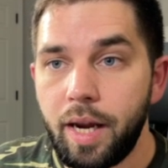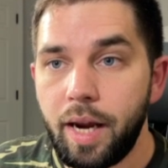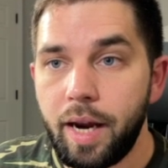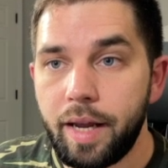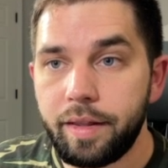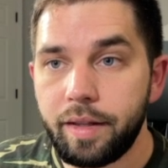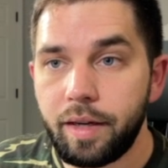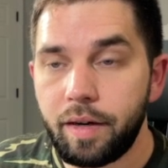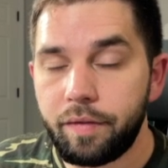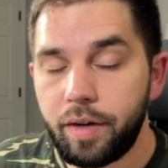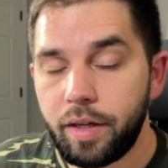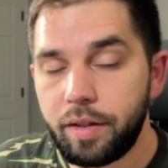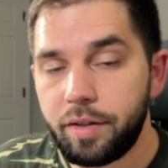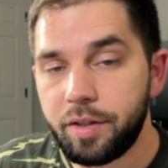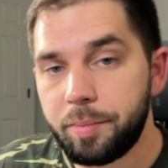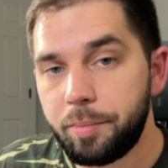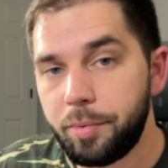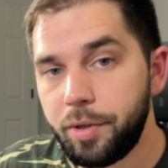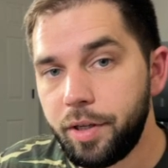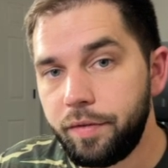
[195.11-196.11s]
And then I've got
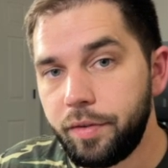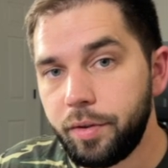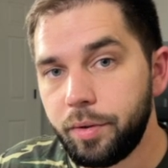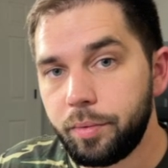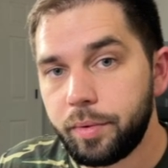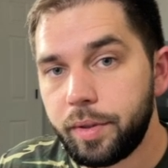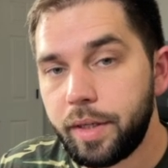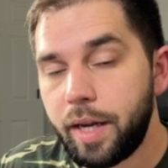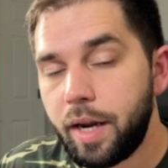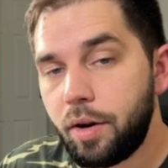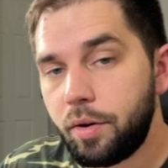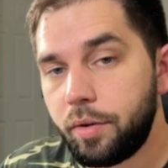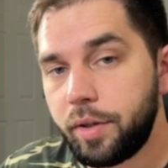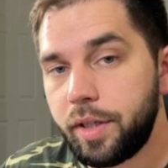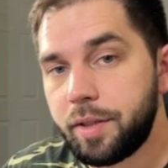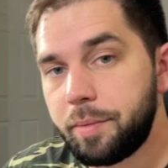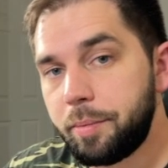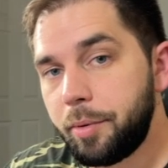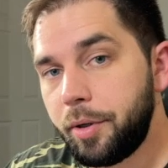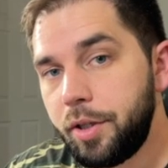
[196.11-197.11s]
this preview. Now,
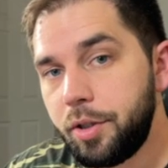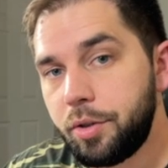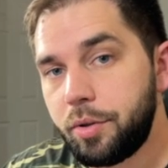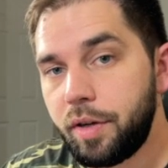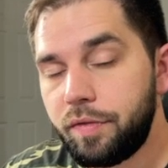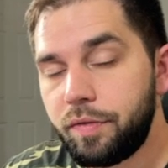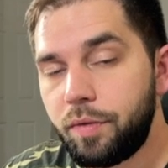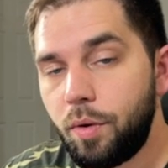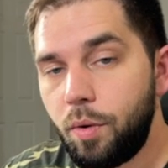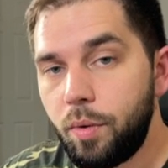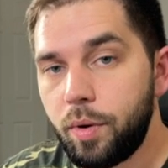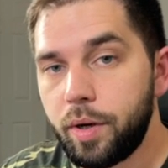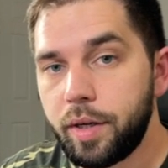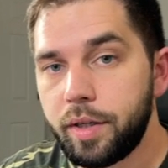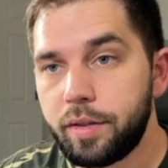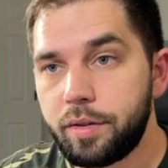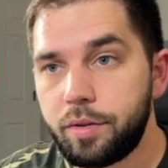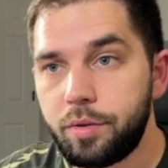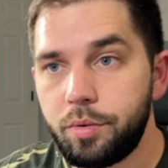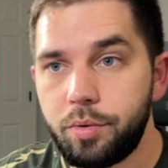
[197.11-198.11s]
it's pretty
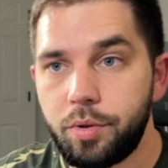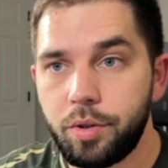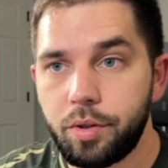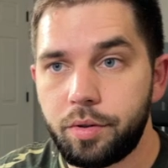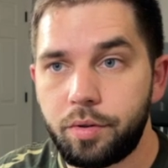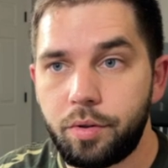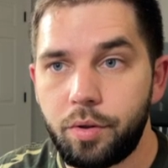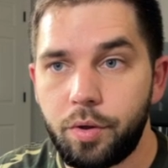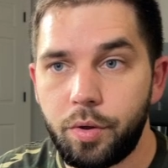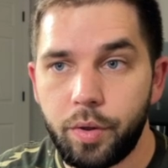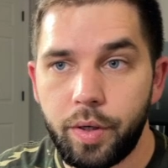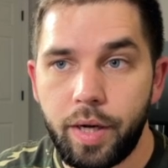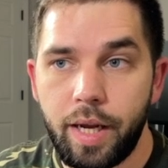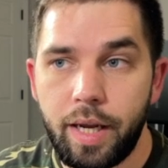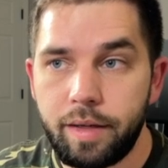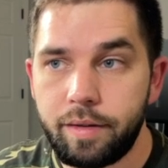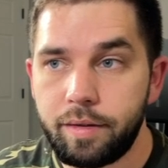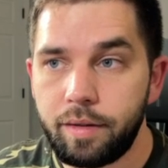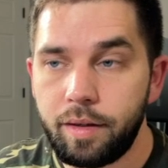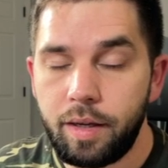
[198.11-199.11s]
straightforward to just
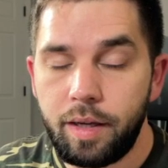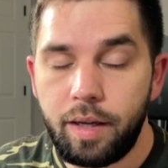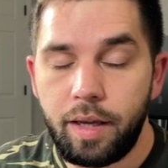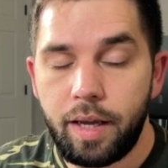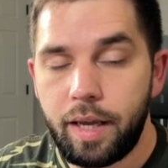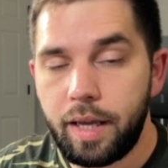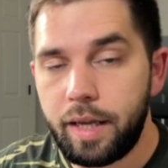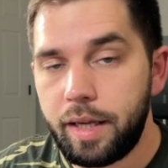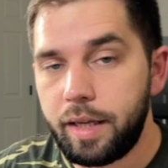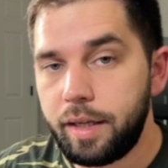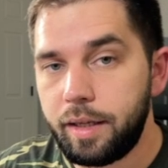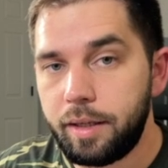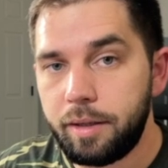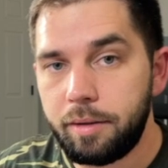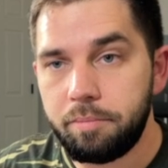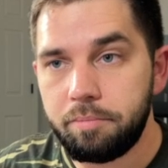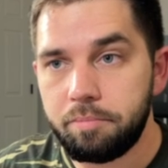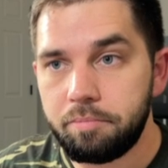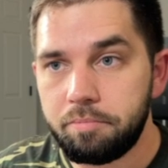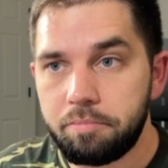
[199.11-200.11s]
create a
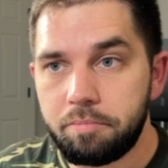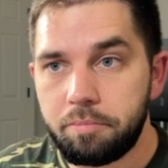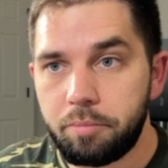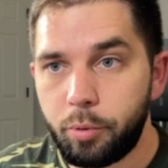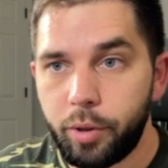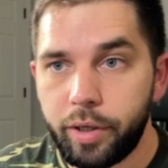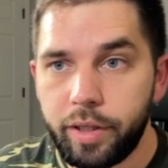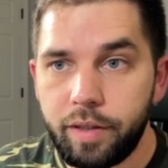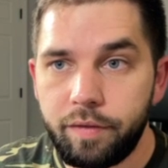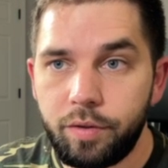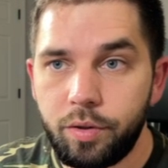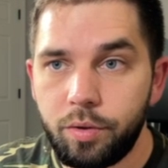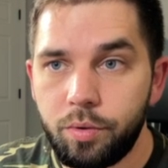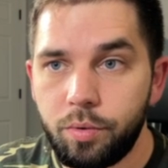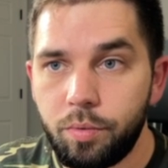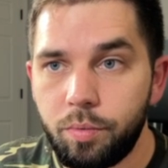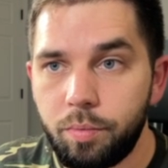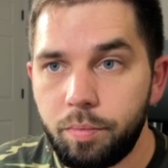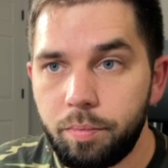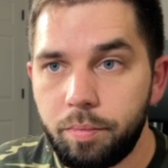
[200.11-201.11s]

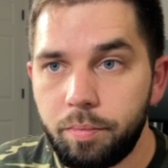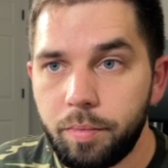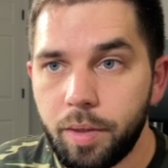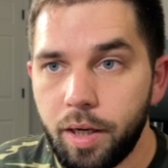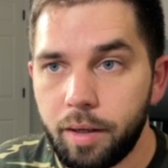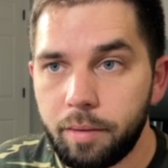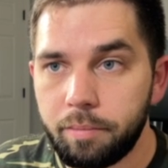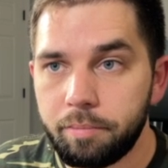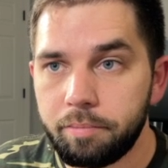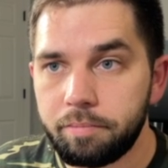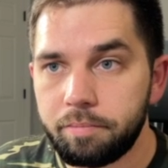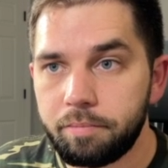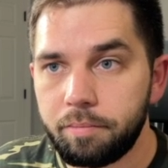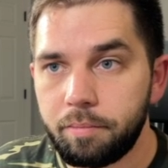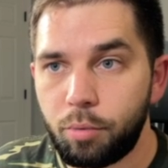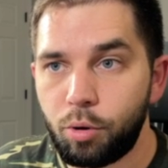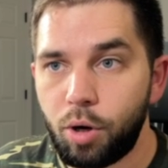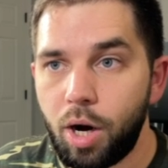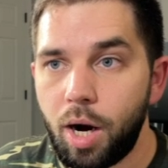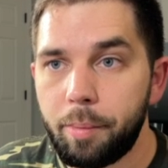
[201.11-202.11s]
preview
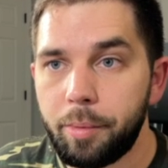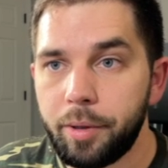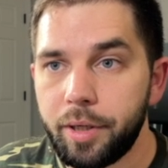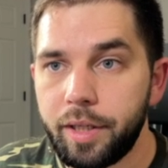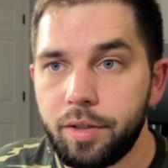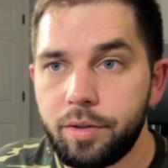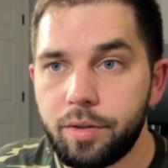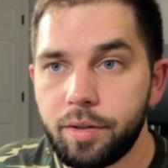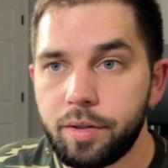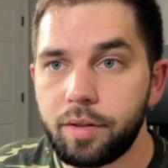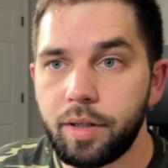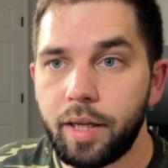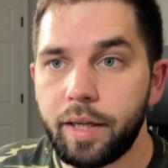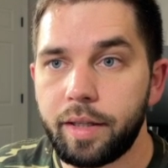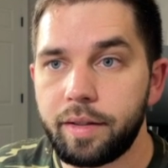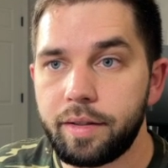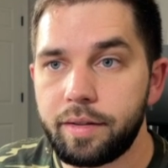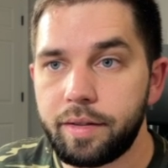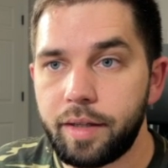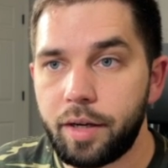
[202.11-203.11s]
property, just like
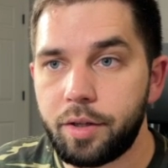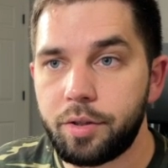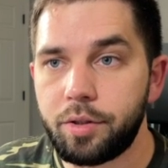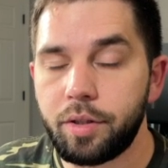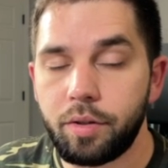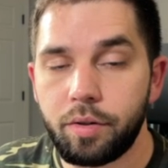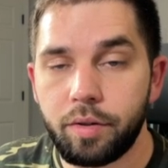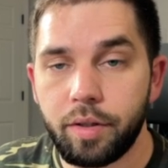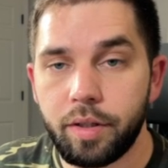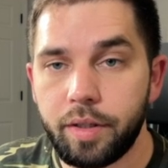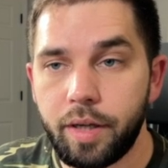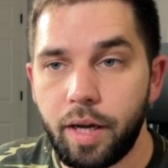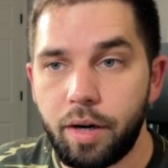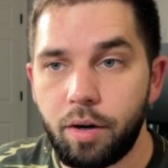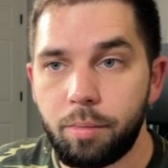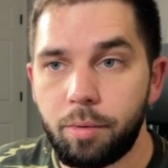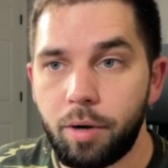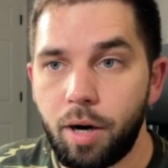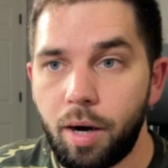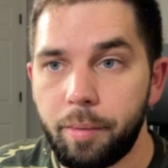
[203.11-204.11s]
the section or the title
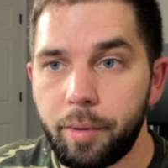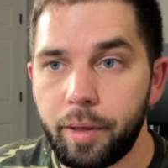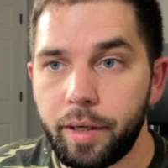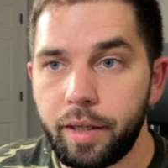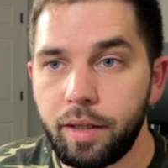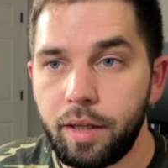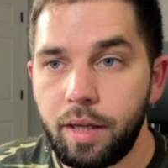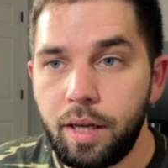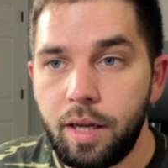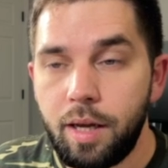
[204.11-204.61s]
property.